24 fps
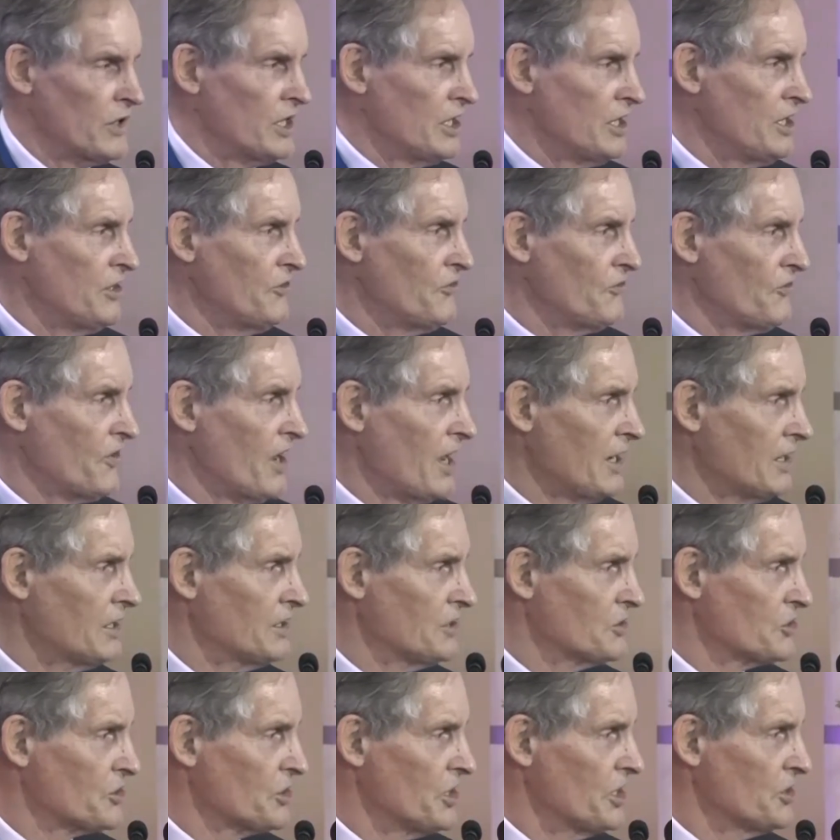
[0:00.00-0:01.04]
He
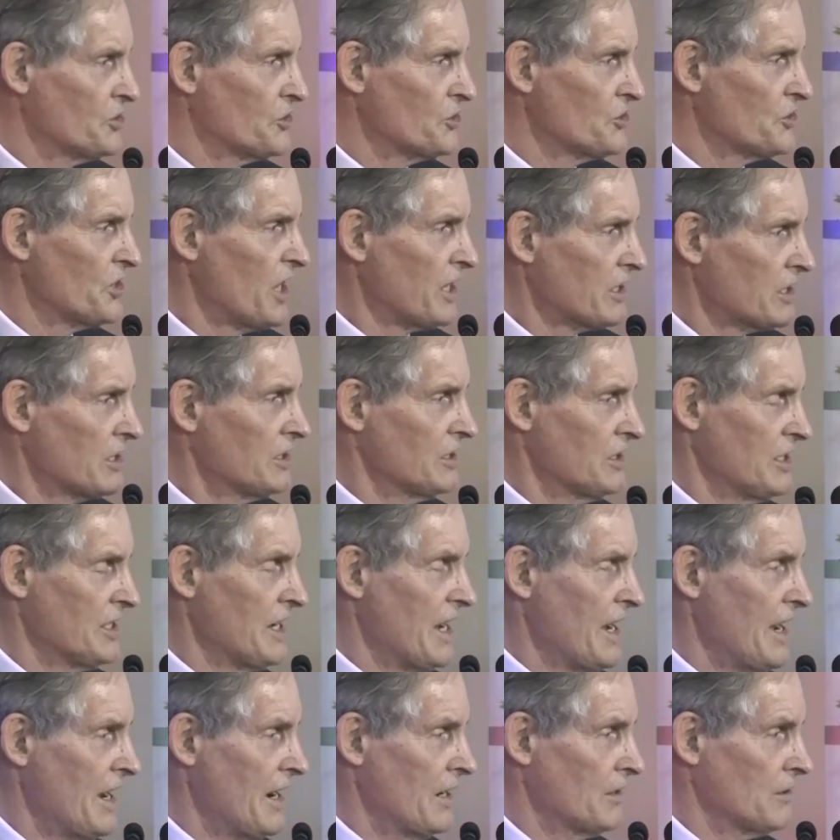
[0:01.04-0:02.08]
fires a second
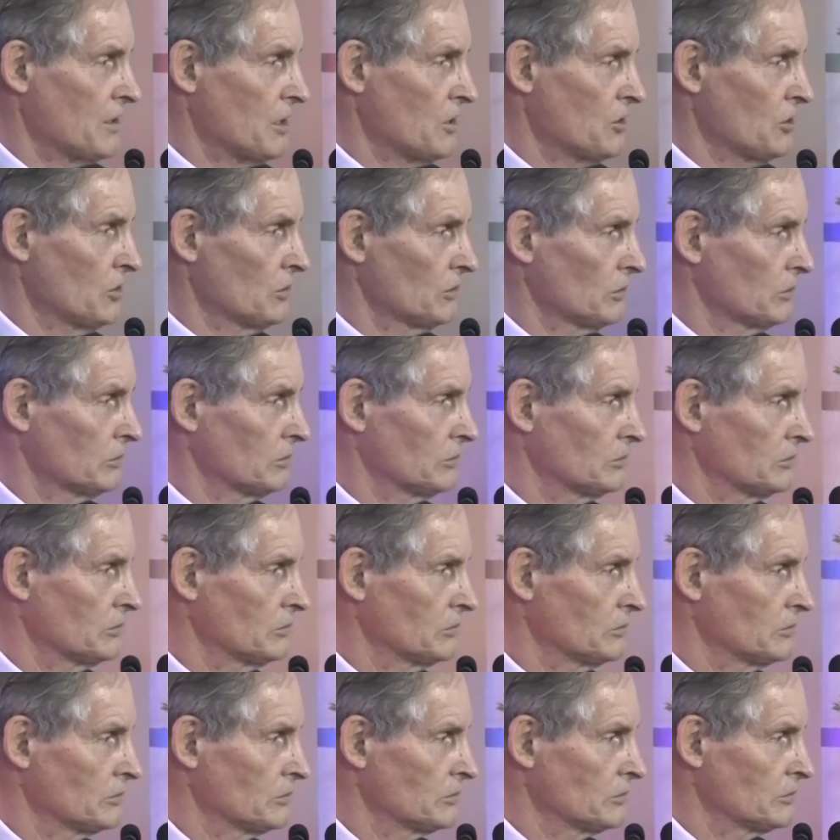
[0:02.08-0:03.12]
arrow
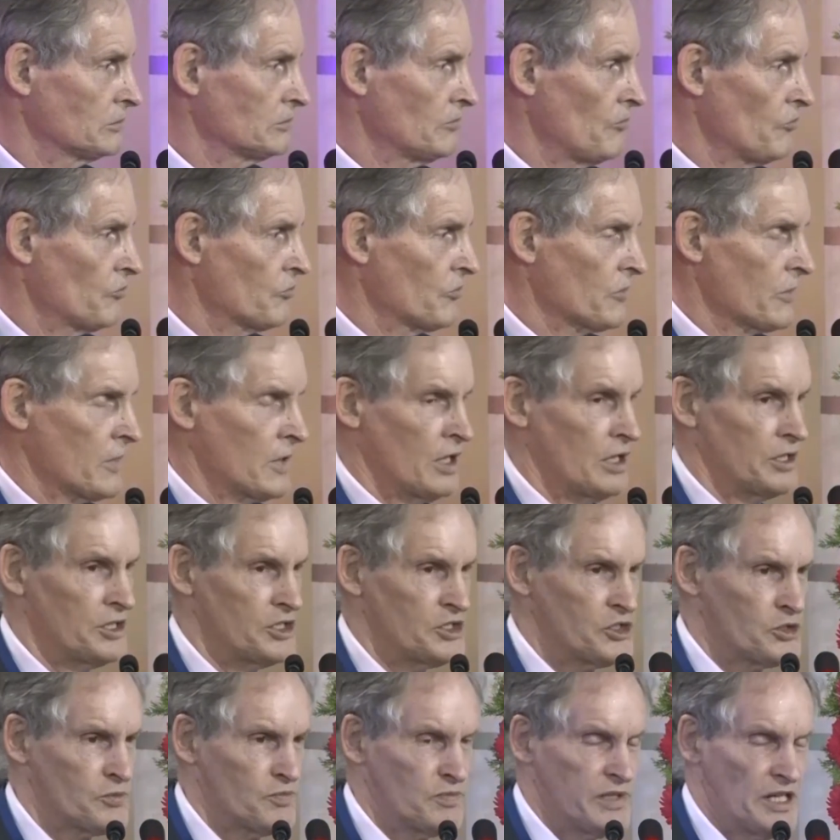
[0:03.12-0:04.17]
and he
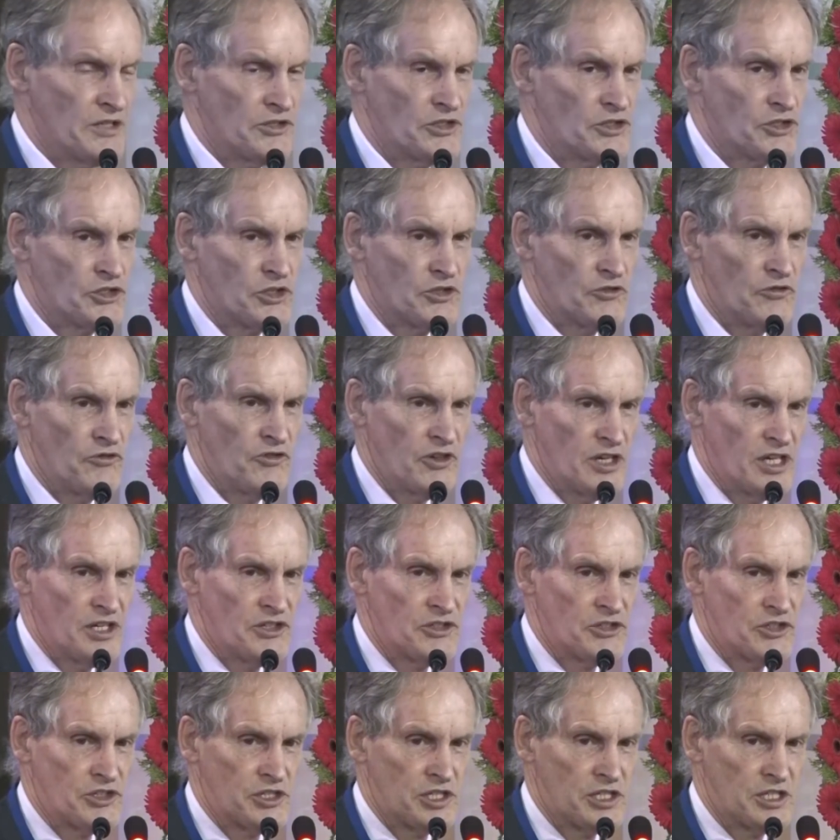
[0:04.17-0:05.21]
splits the
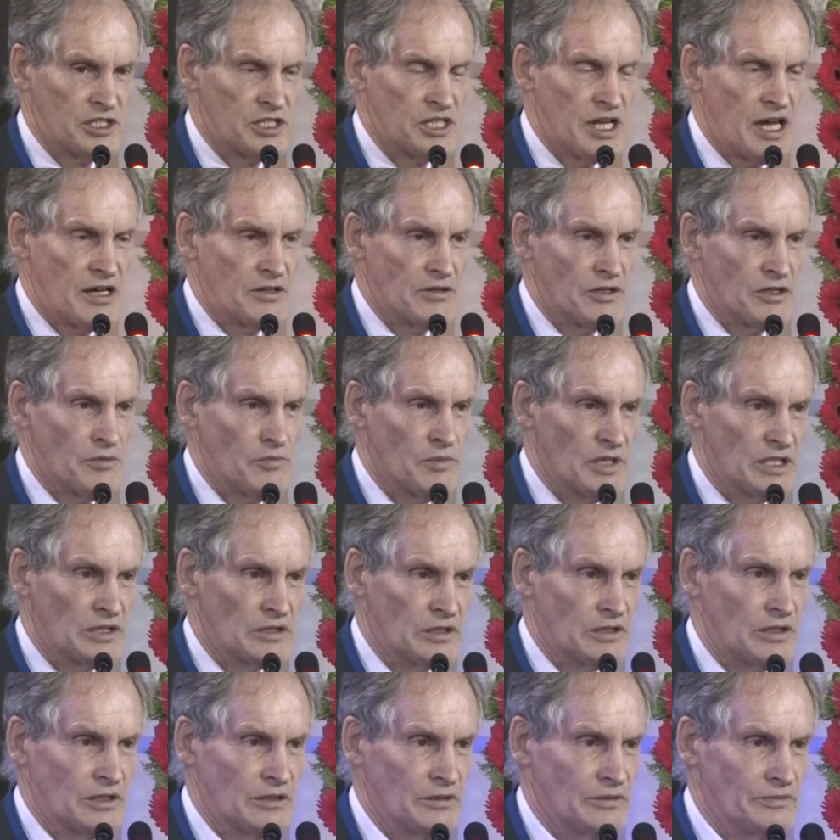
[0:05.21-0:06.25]
first down the
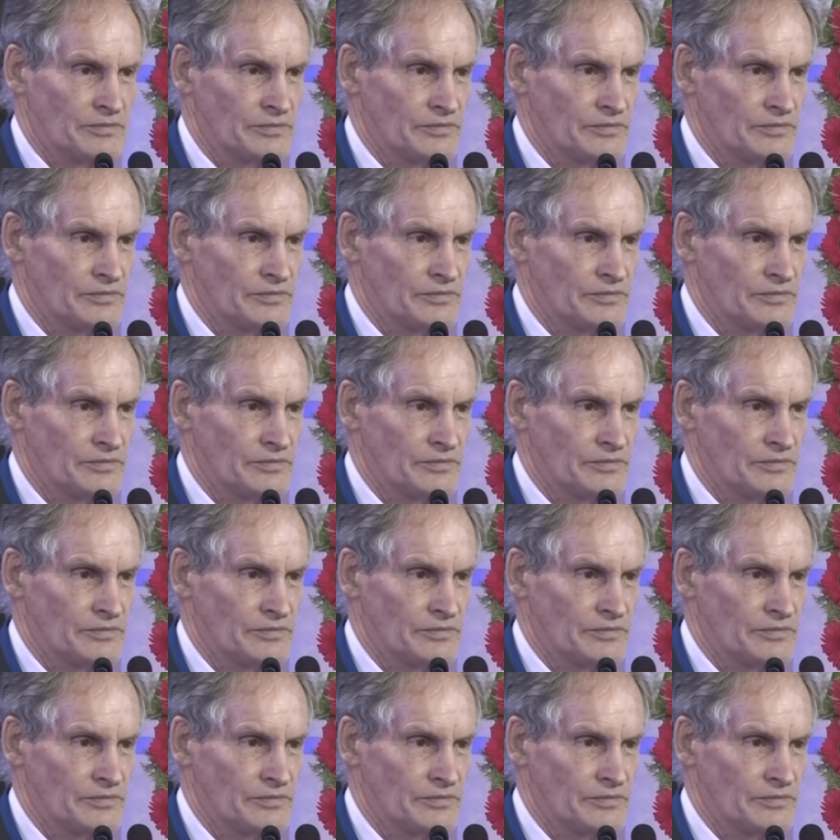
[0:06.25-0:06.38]
middle.